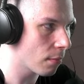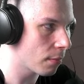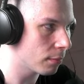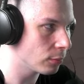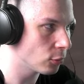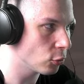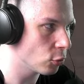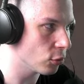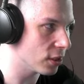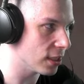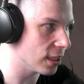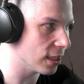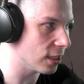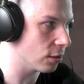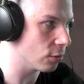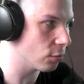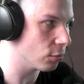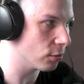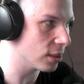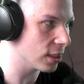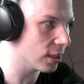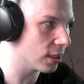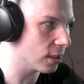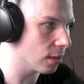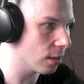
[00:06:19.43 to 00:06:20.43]
Two city, two
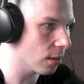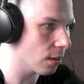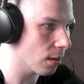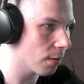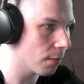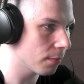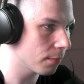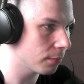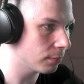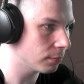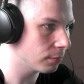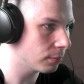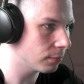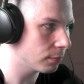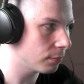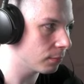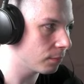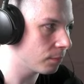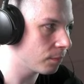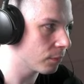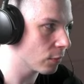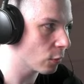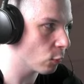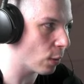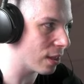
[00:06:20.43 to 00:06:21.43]
city.
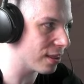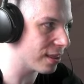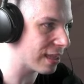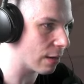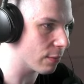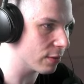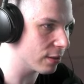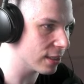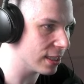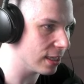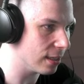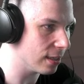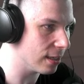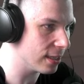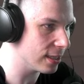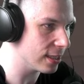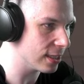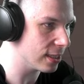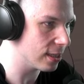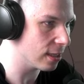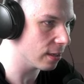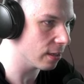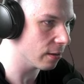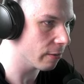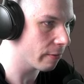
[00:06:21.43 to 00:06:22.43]
One tower and city.